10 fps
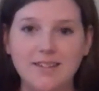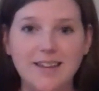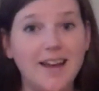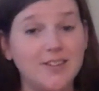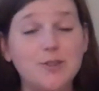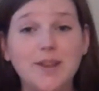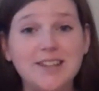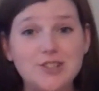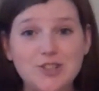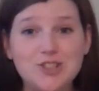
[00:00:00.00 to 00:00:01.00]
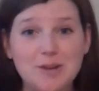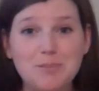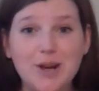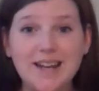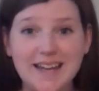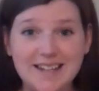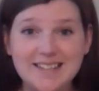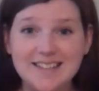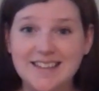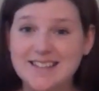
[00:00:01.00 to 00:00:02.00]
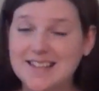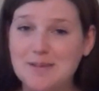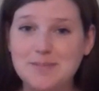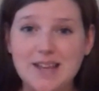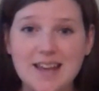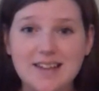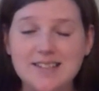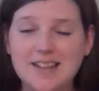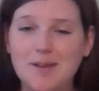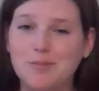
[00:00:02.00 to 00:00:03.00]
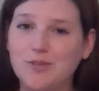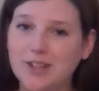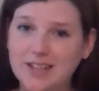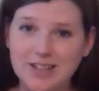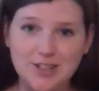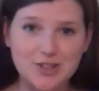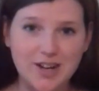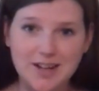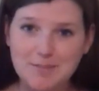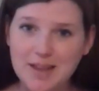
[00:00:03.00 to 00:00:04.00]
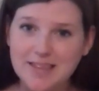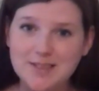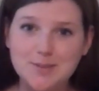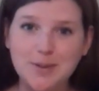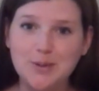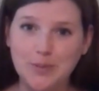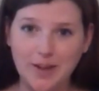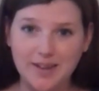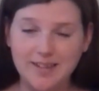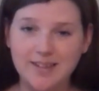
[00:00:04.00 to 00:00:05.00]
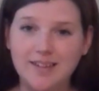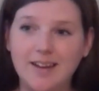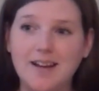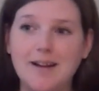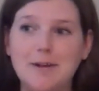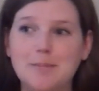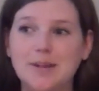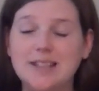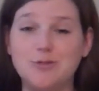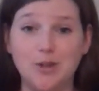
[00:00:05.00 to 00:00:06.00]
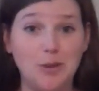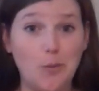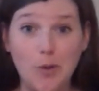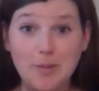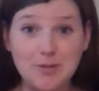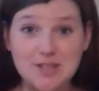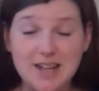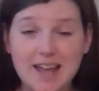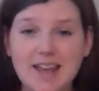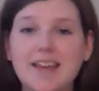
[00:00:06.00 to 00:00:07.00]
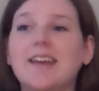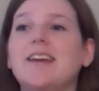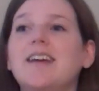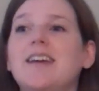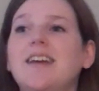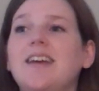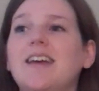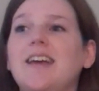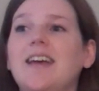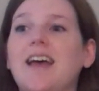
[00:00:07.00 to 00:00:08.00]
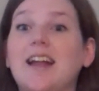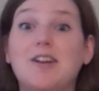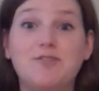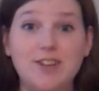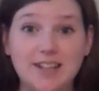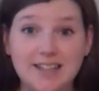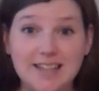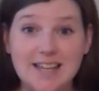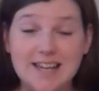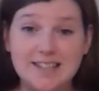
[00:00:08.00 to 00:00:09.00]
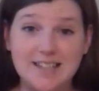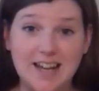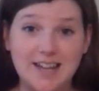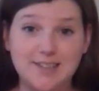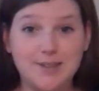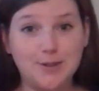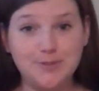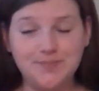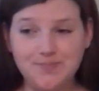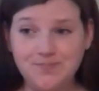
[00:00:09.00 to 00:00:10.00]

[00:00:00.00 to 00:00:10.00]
Yeah, so let's just jump right into this update. I'm really going to try to make this one quick. It's really warm out today, and I'm feeling the heat today, so